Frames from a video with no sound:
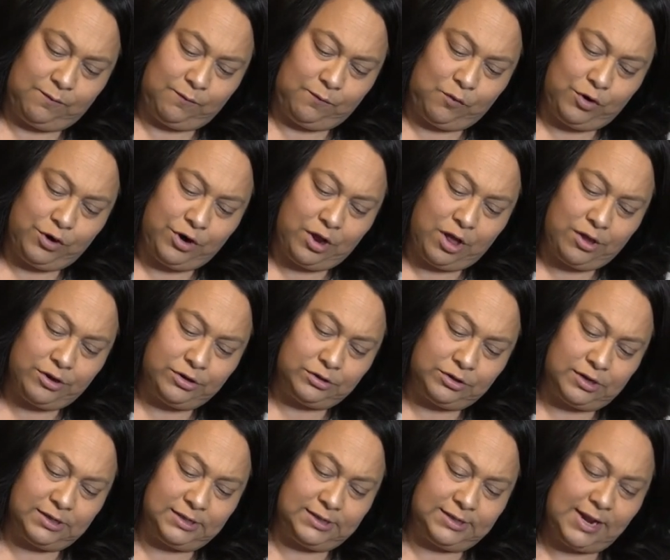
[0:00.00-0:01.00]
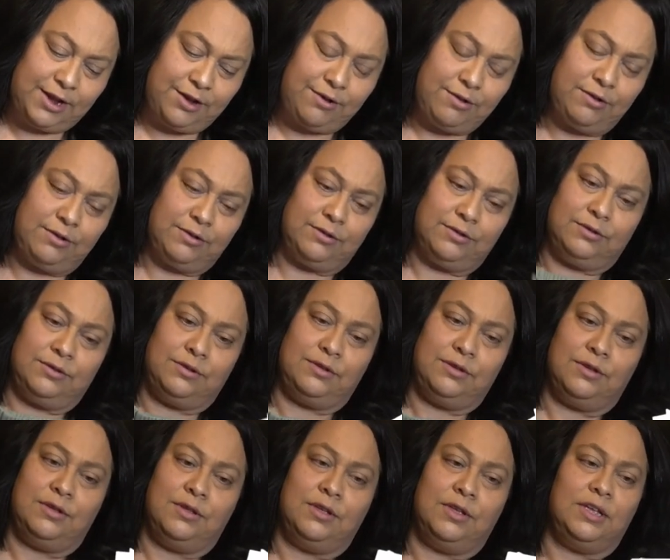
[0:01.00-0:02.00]
$4 on sale.
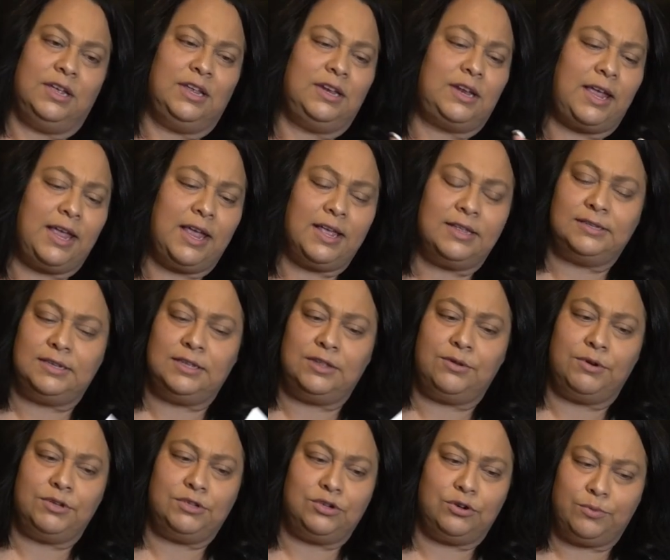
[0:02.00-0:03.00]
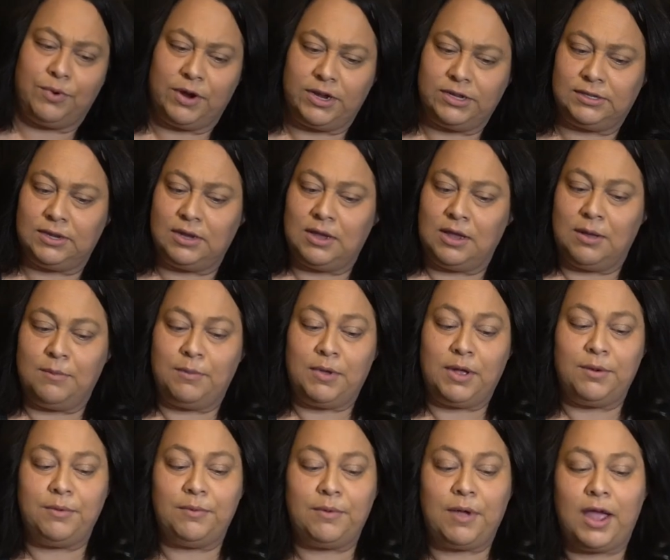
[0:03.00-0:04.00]
I can't see the original price.
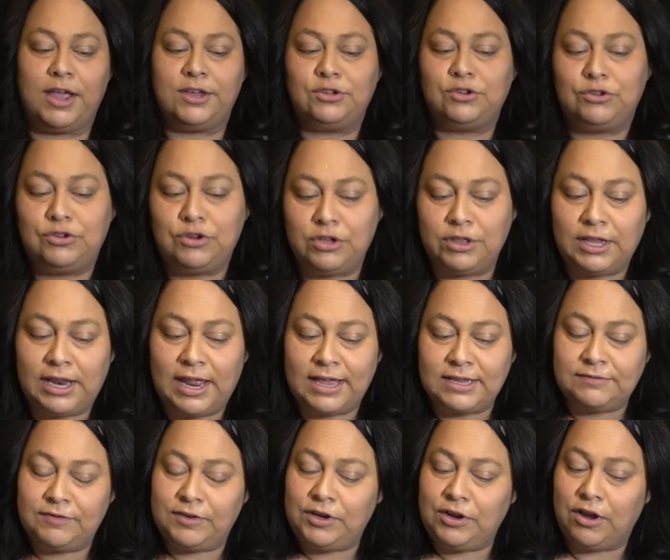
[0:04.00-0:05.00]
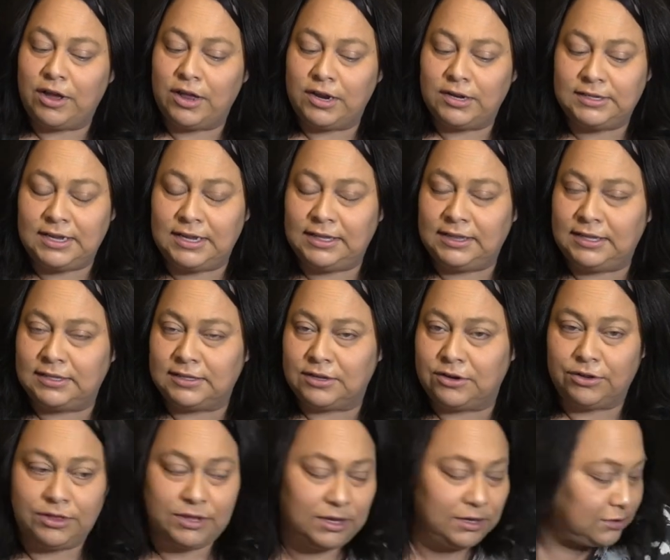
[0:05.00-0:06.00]
But I showed you in the last video how to take these
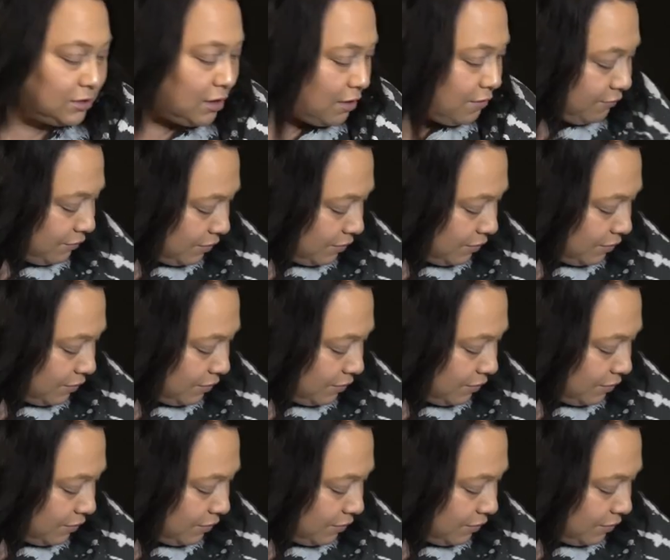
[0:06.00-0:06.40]
little things off